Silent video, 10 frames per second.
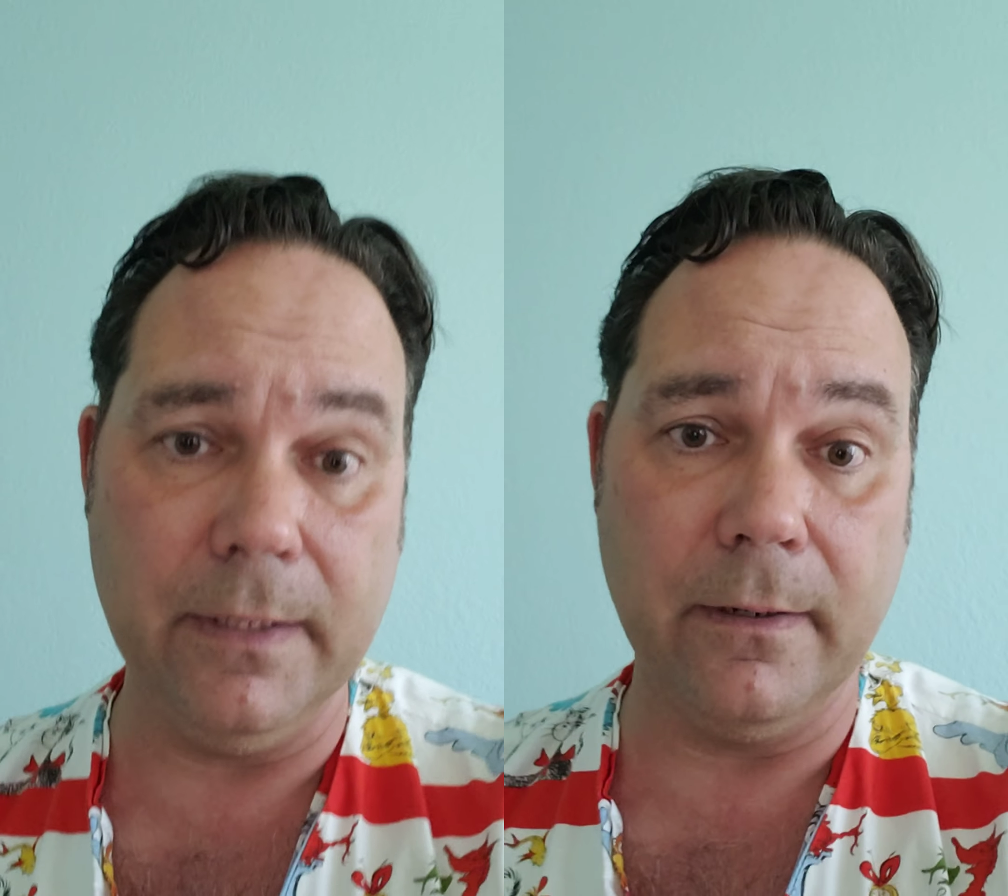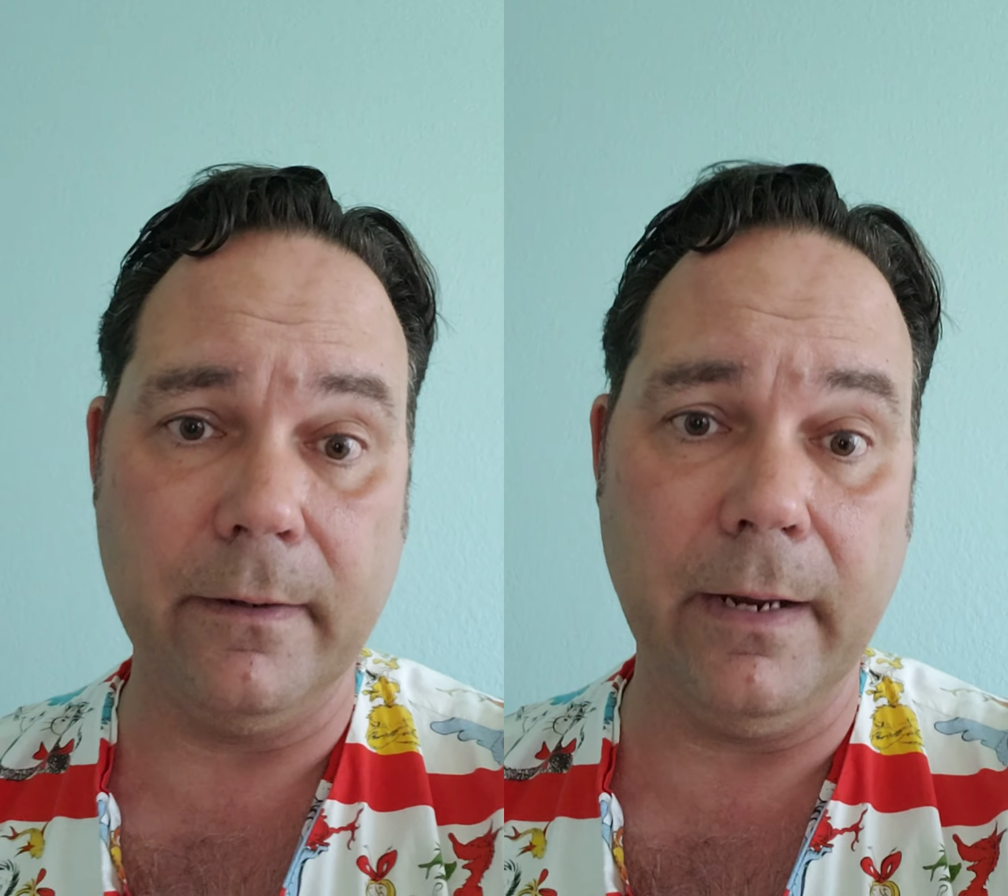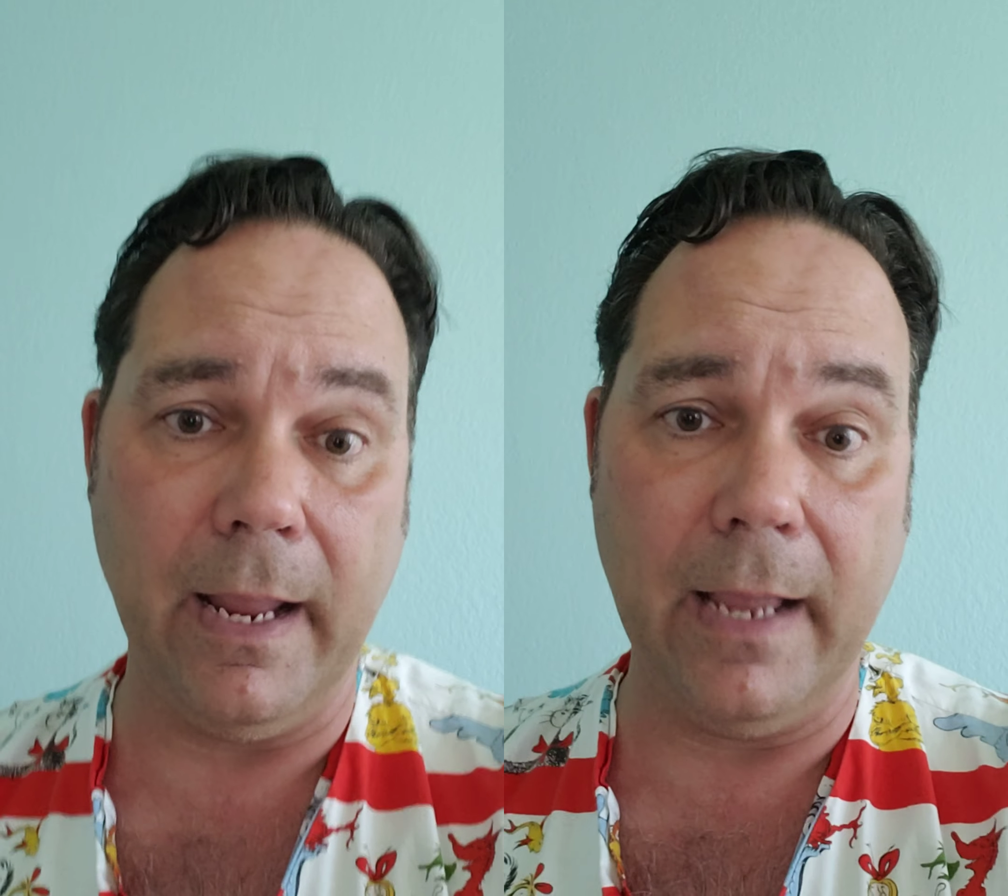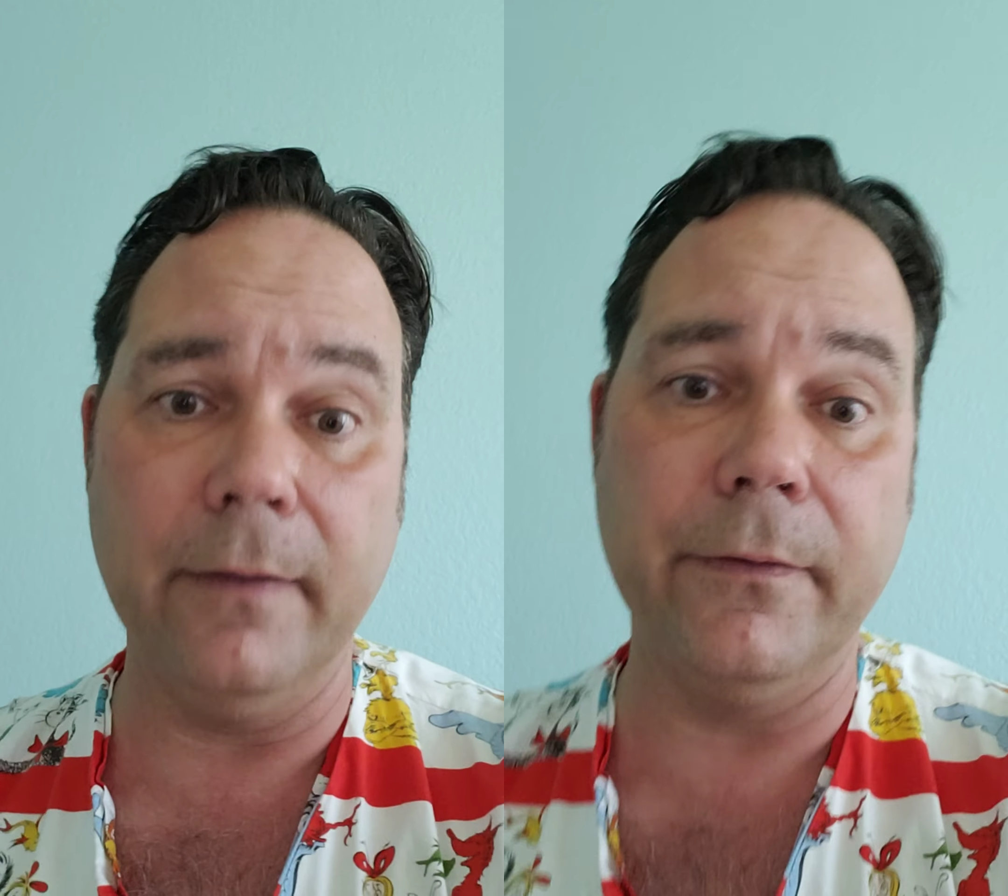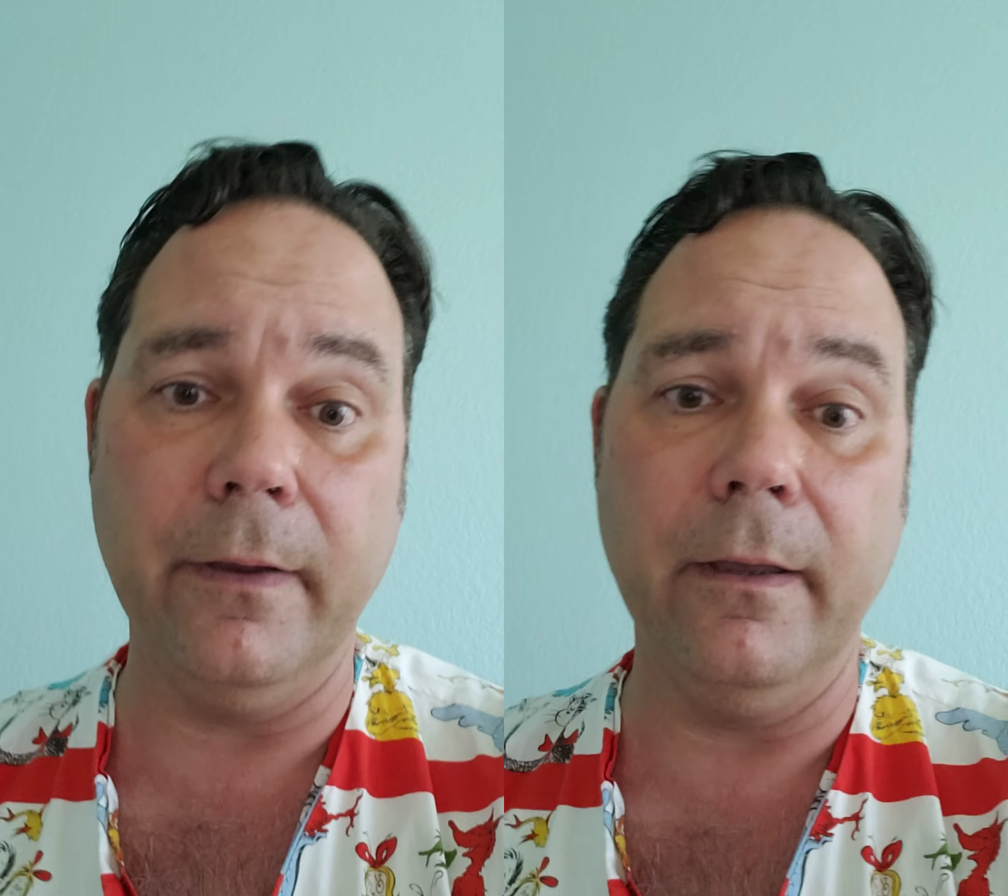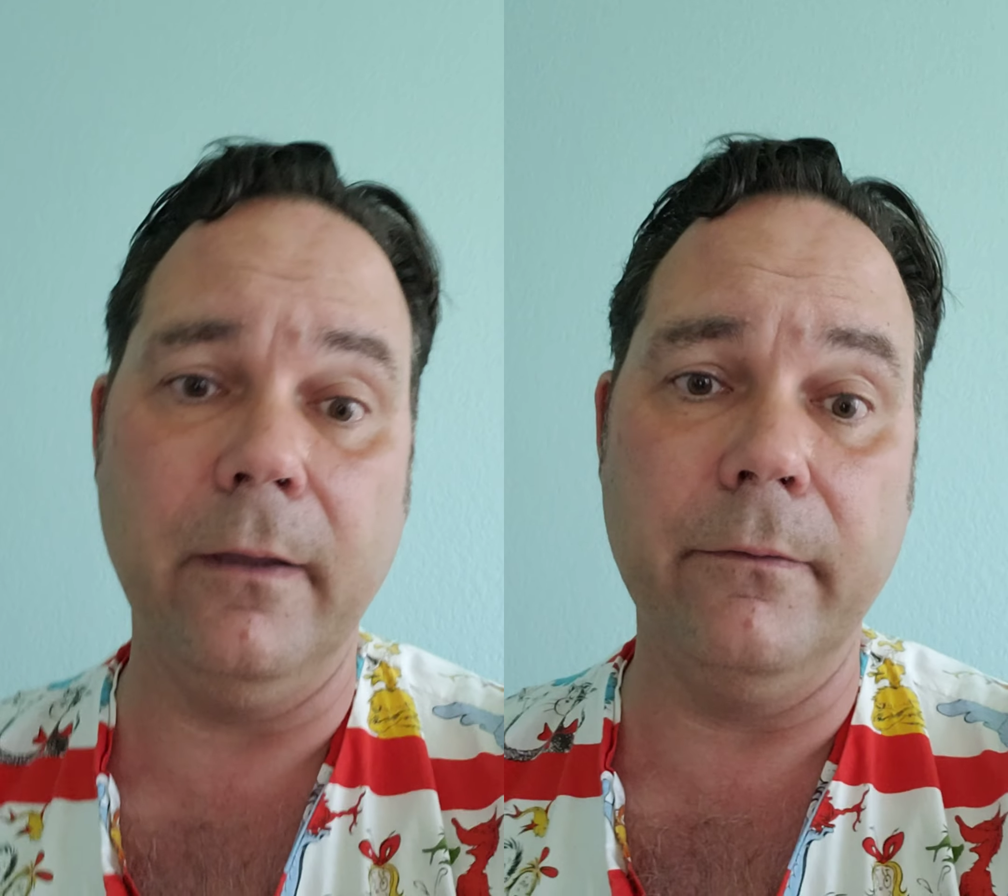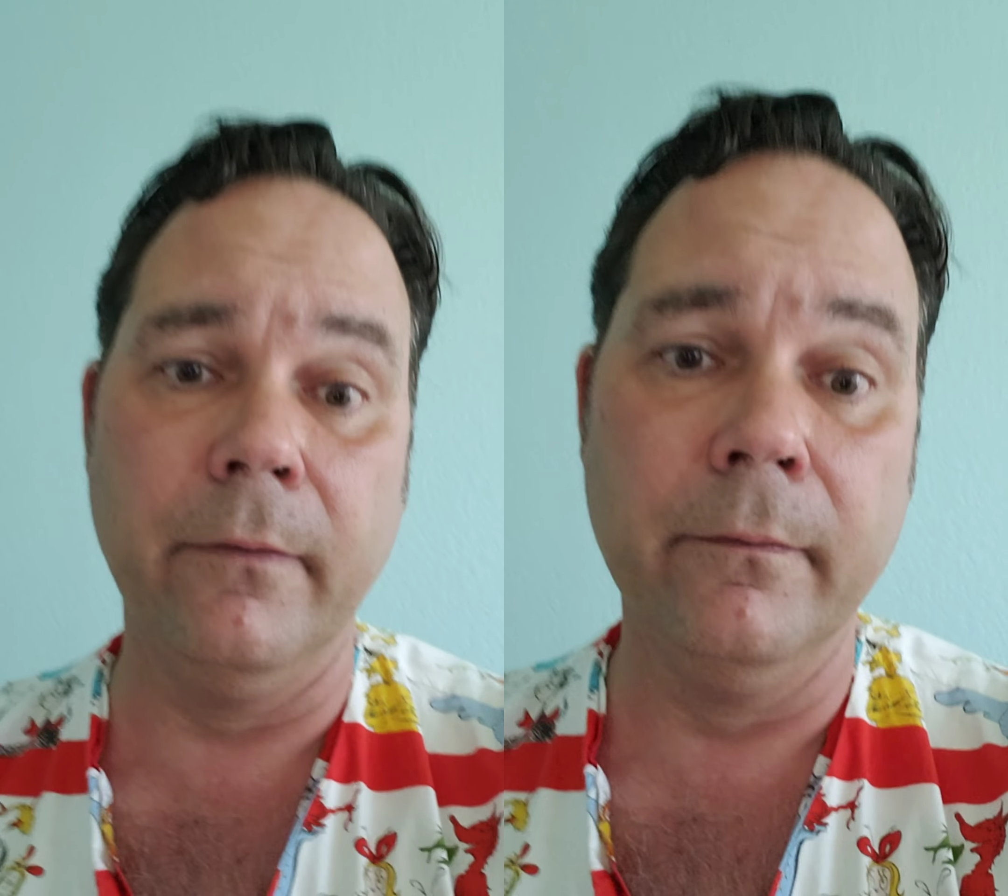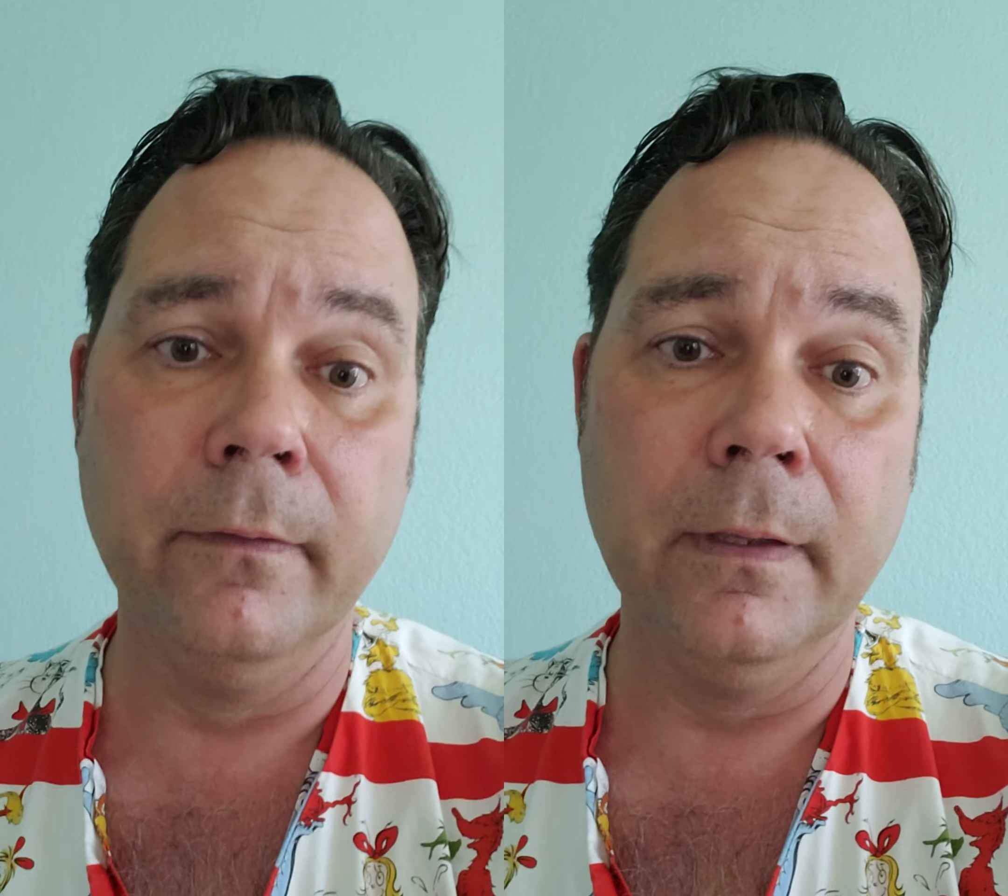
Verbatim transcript: the art as of